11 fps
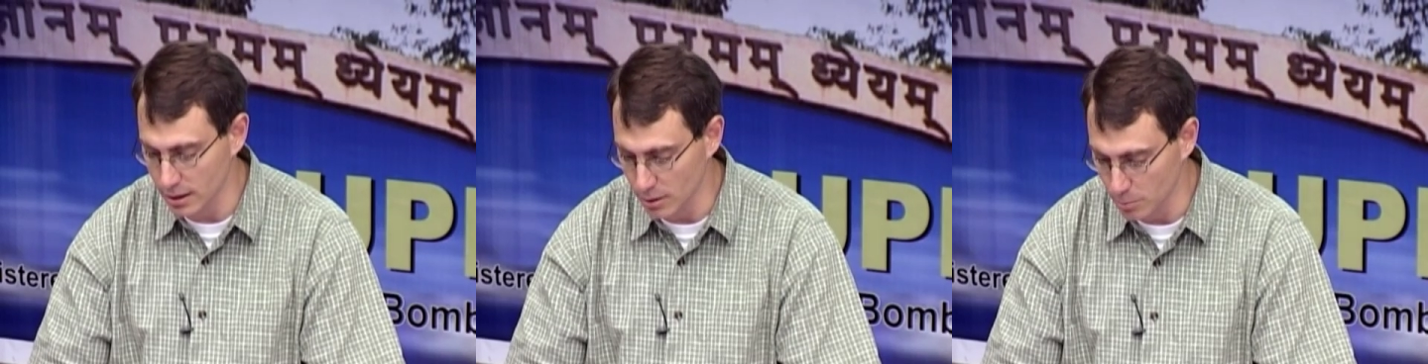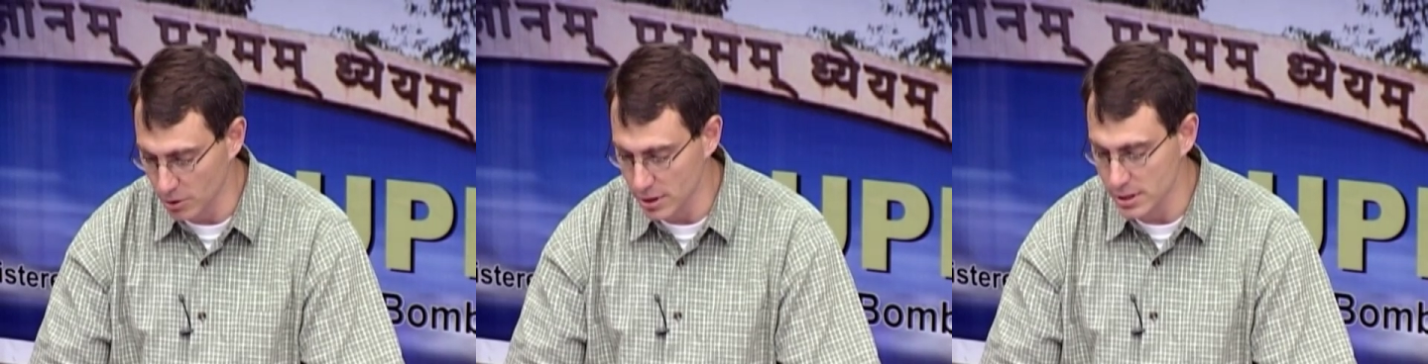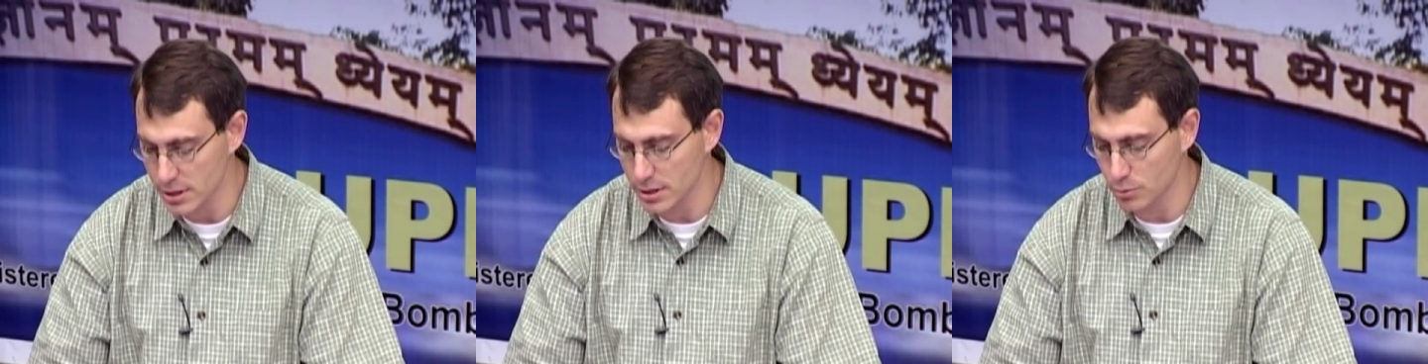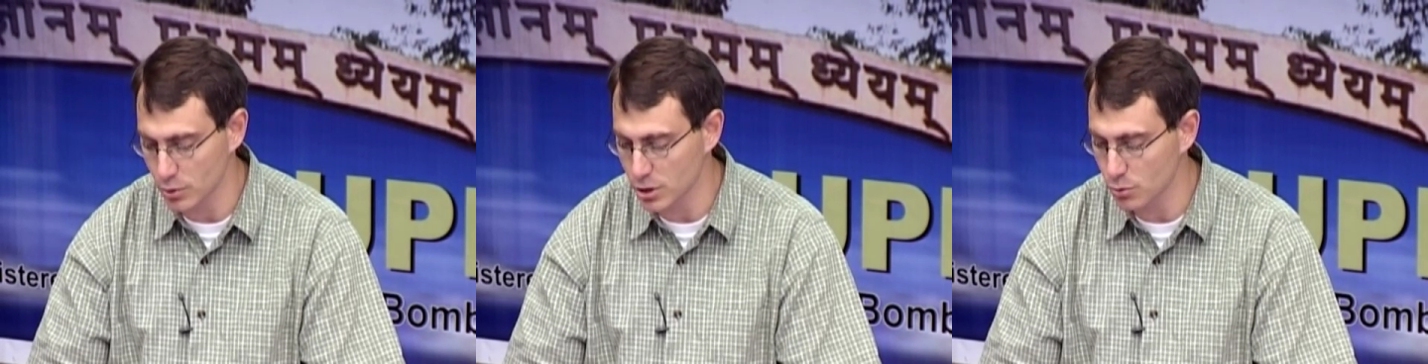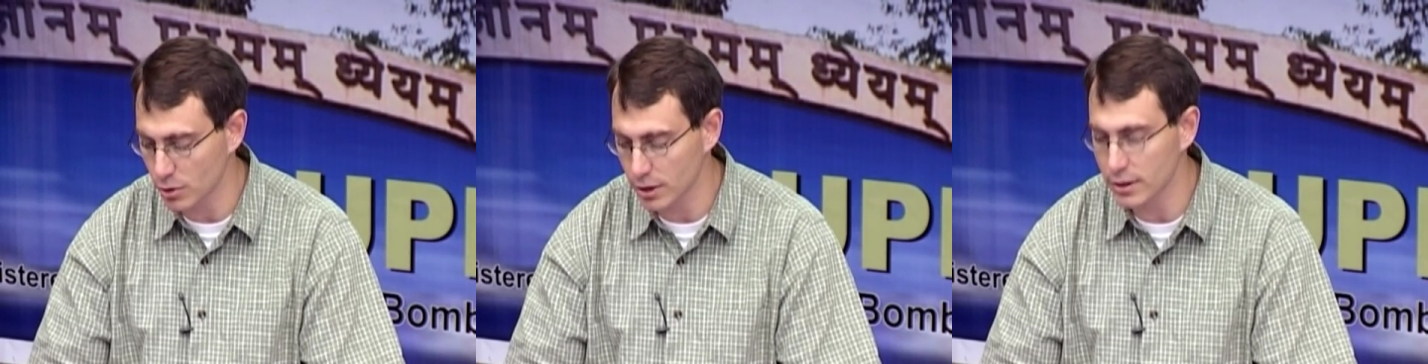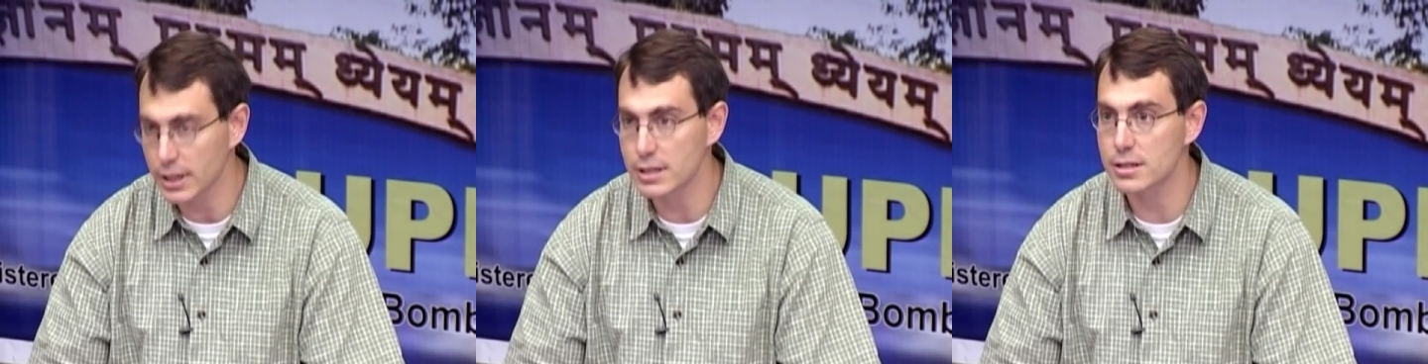it compresses which one
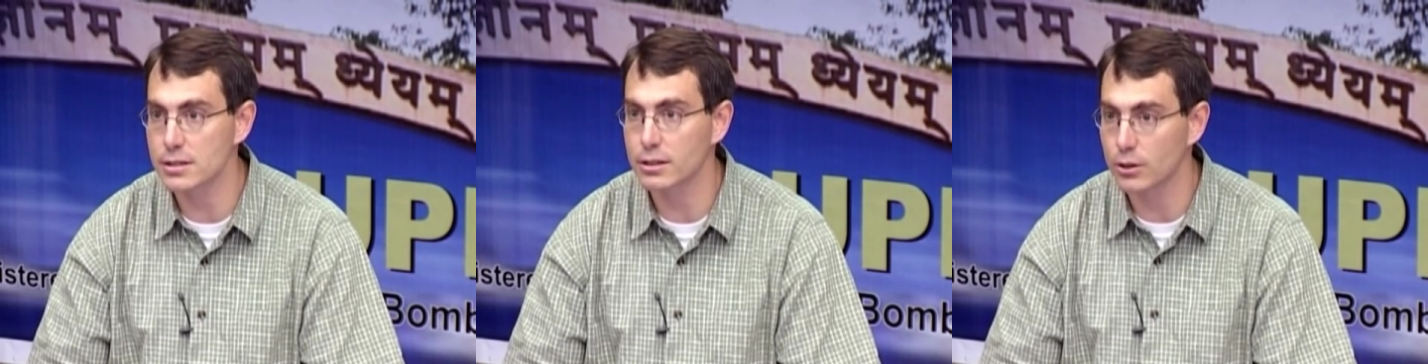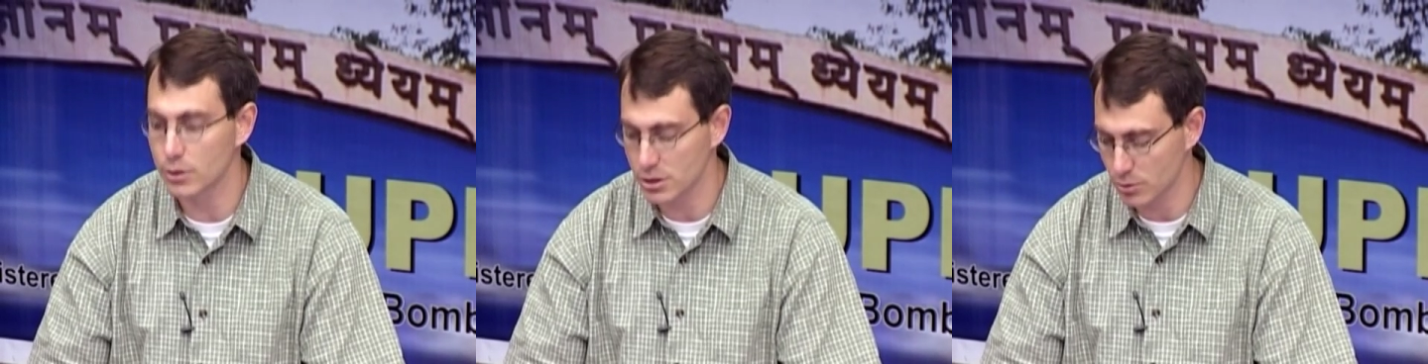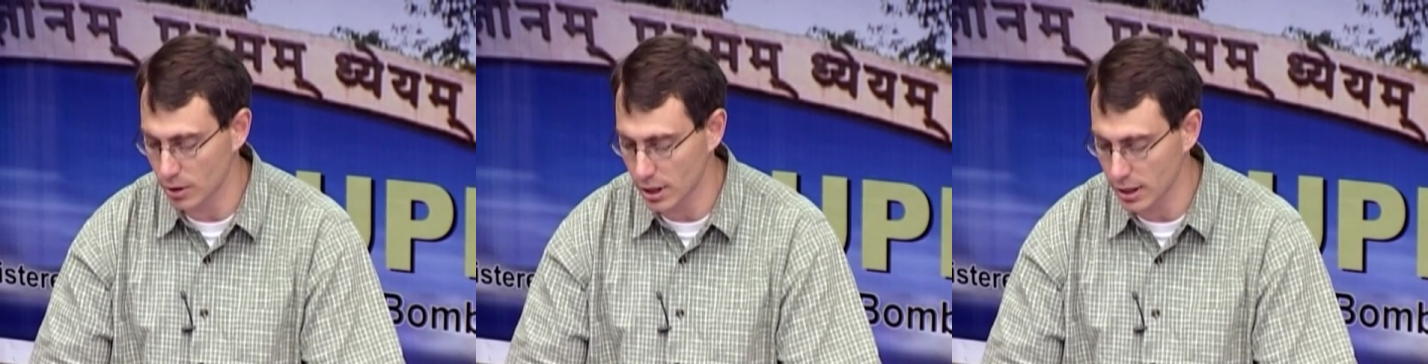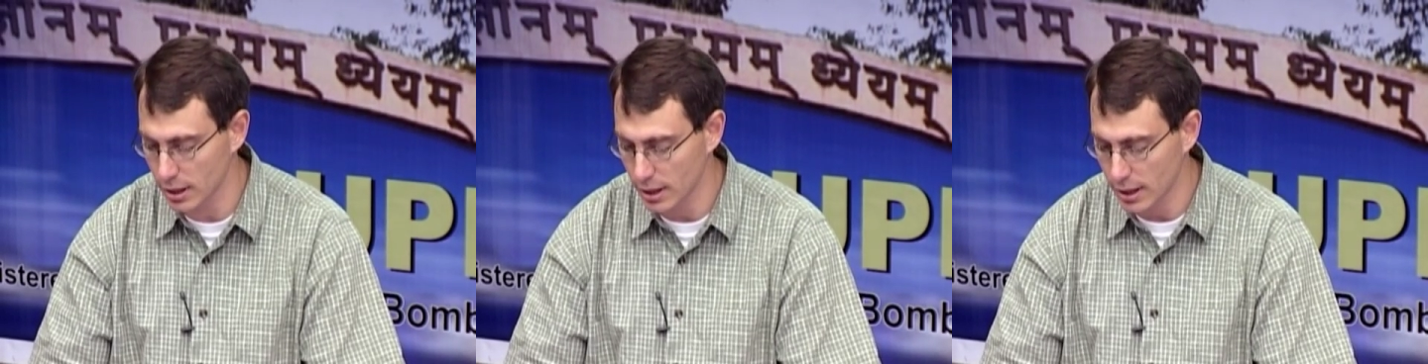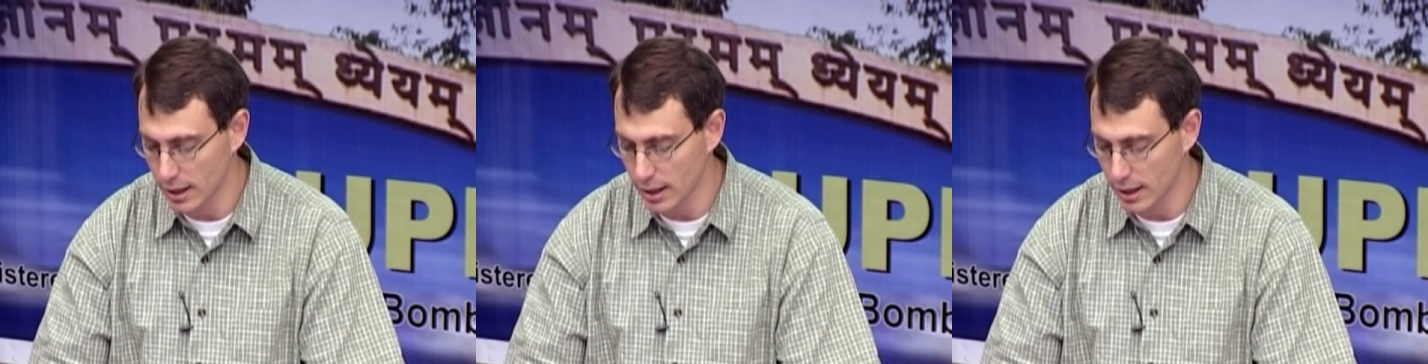of these is the lowest one.